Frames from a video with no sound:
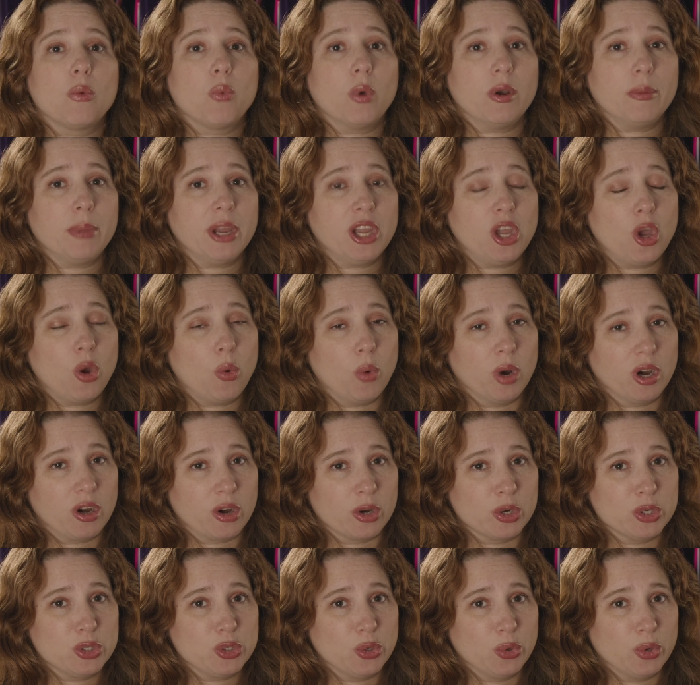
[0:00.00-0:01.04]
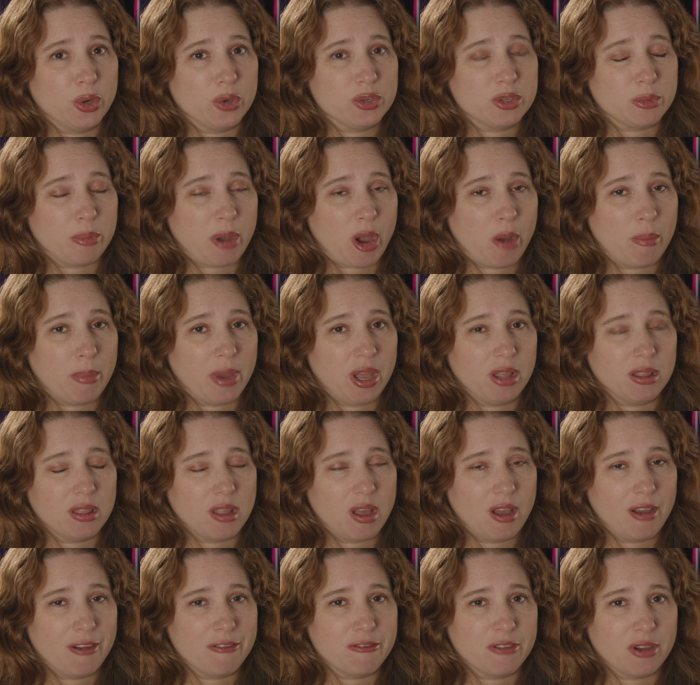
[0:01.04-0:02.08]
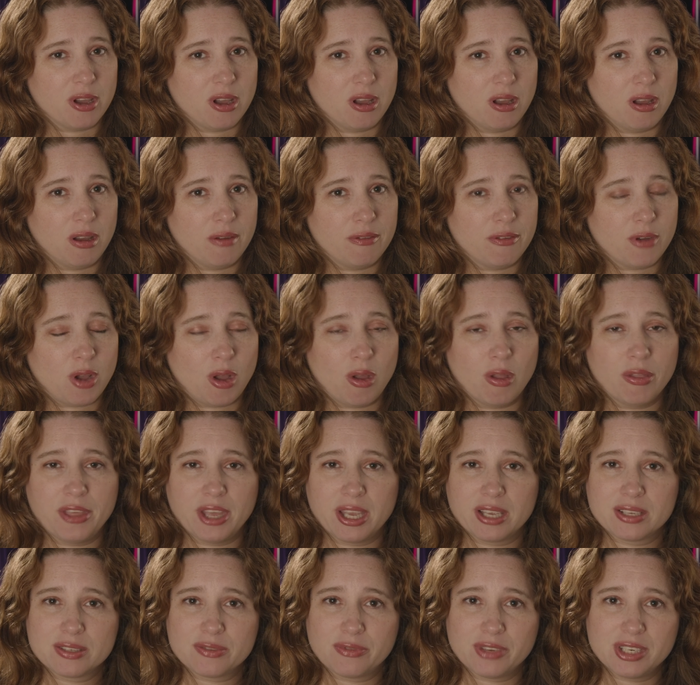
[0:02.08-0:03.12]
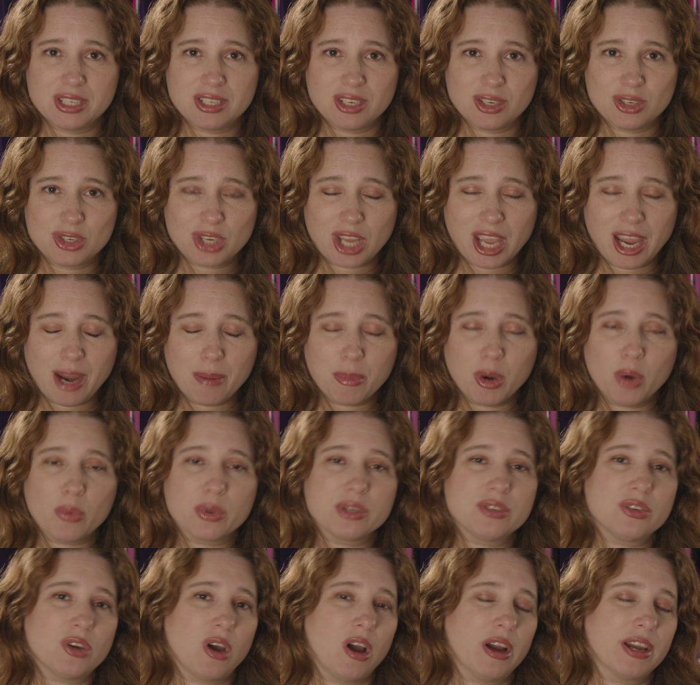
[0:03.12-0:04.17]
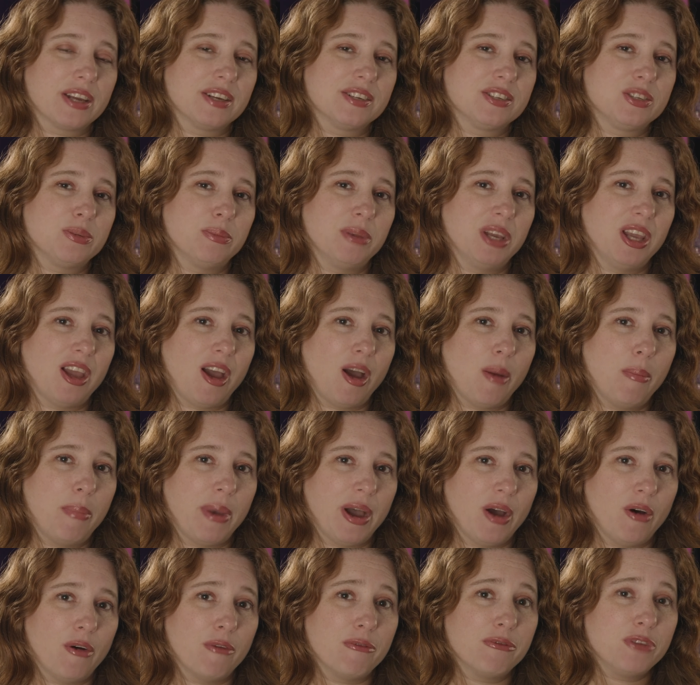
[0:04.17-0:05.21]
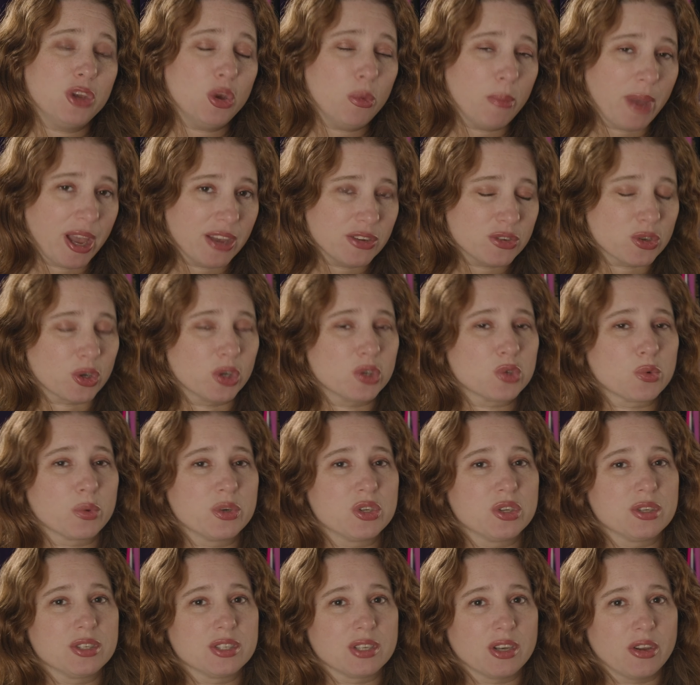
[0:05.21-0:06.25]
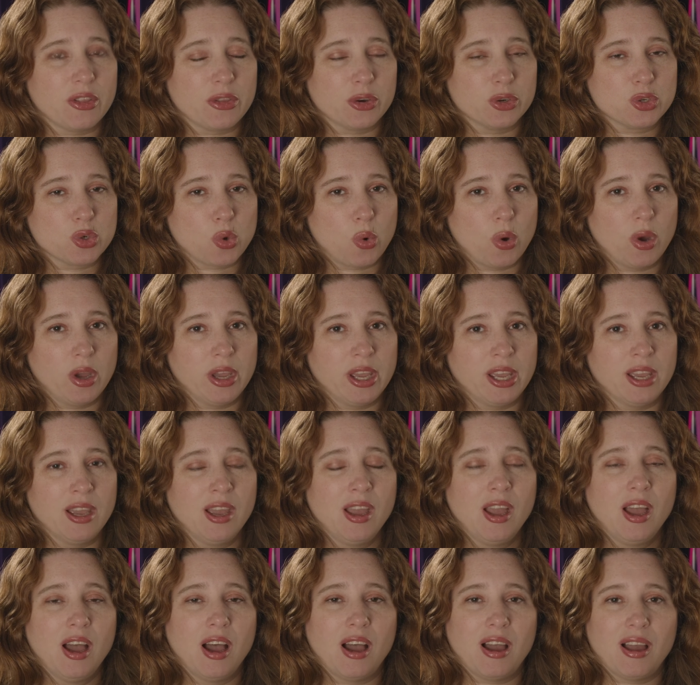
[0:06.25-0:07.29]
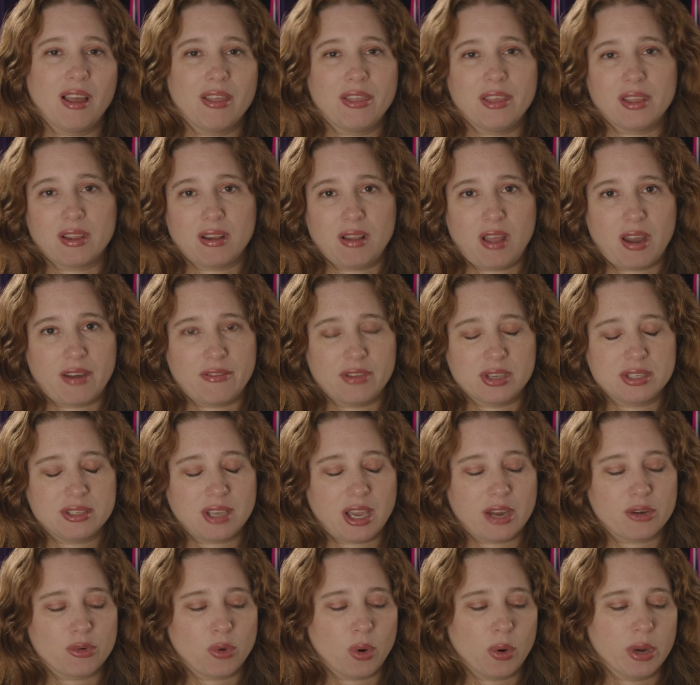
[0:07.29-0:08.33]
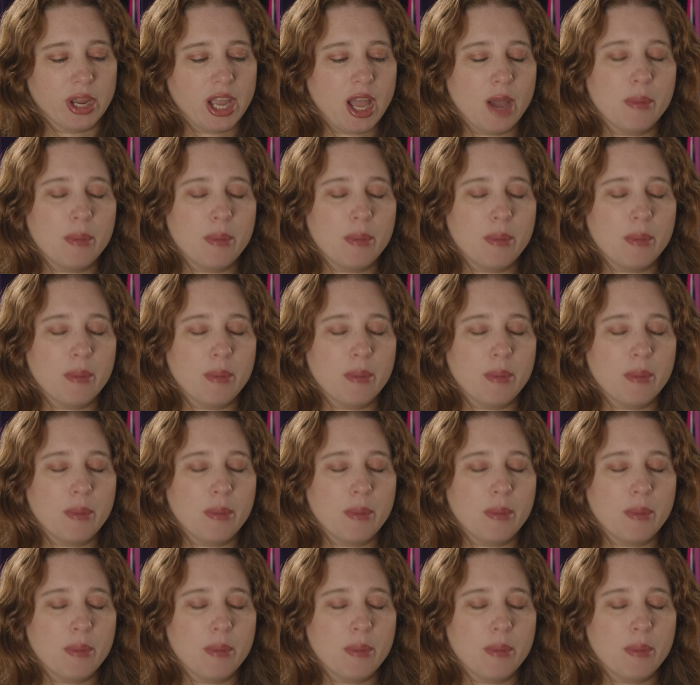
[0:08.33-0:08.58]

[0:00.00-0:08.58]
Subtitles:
One of my coworkers who knows about my love of all things vintage camera was talking to me about Viewmasters, which is another toy that a lot of us had growing